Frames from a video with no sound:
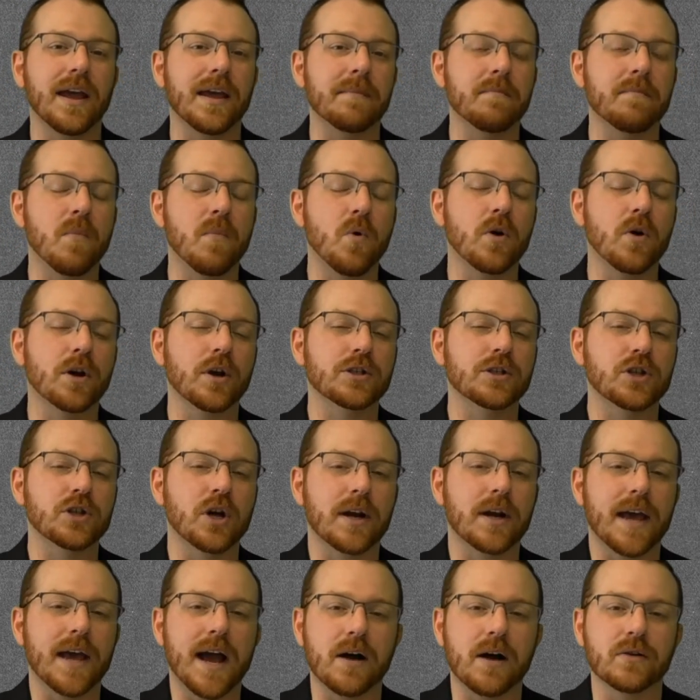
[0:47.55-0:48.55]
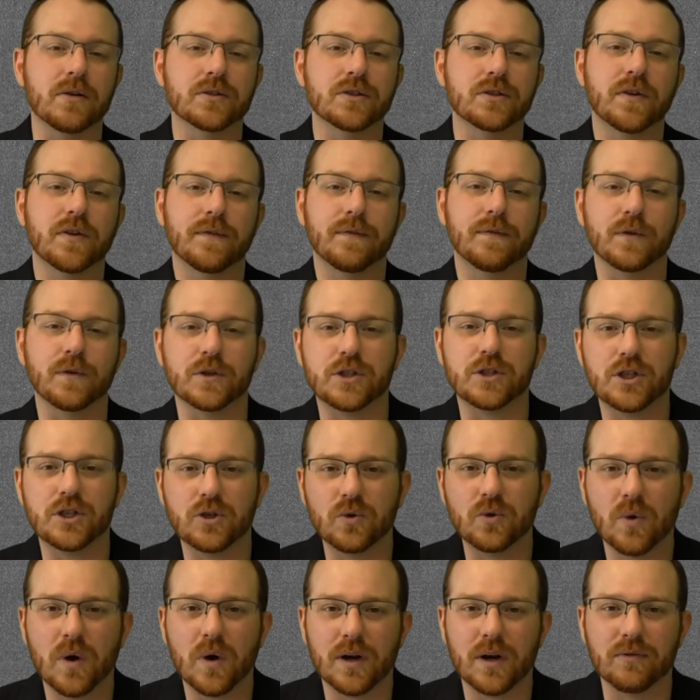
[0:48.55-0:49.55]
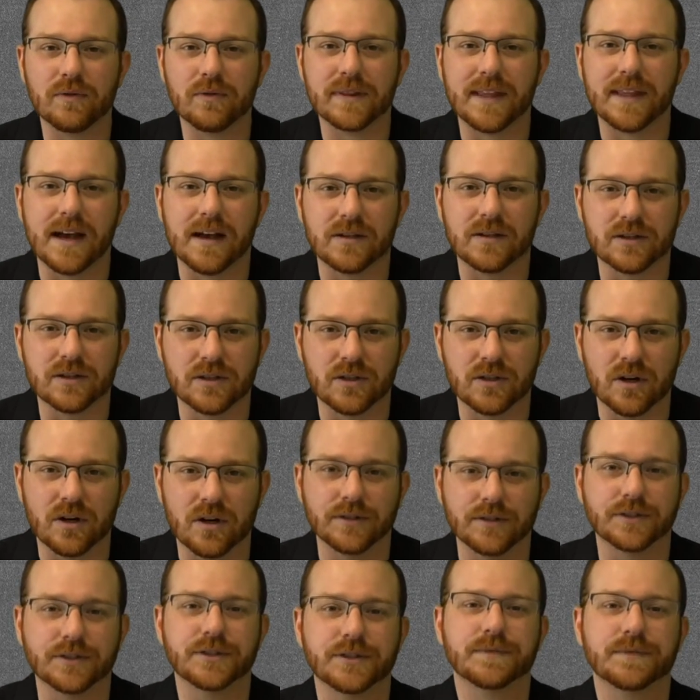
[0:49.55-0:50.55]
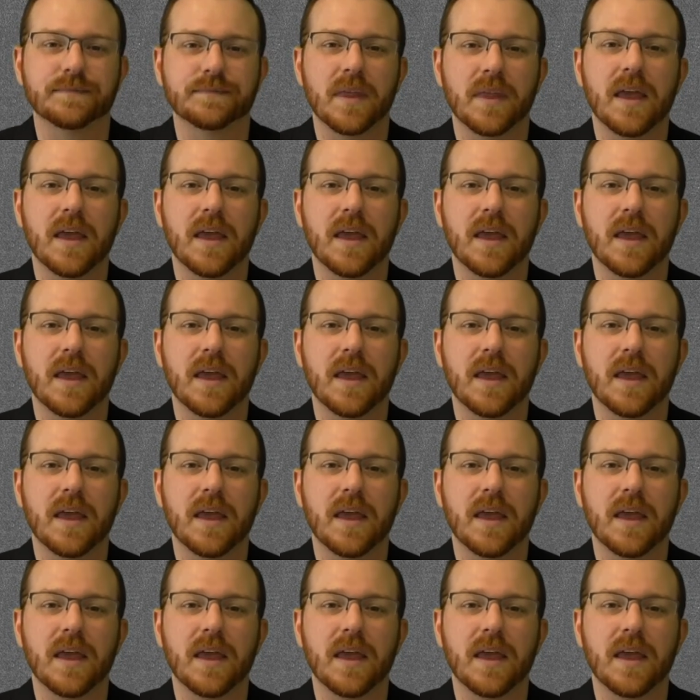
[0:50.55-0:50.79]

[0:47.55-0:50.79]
a mortgage on a house for $200,000.